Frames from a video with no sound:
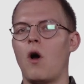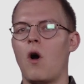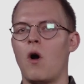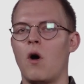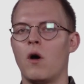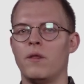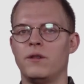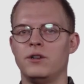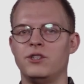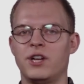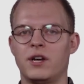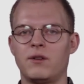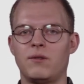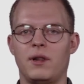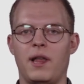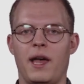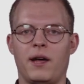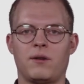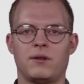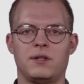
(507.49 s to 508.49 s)
on the
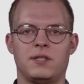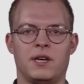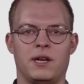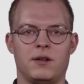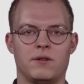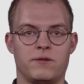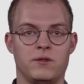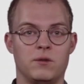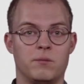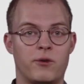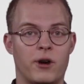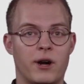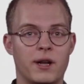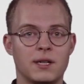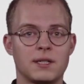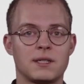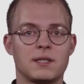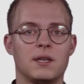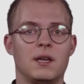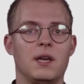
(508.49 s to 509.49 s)
general eco-design of new
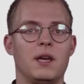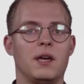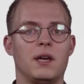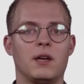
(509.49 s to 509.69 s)
products,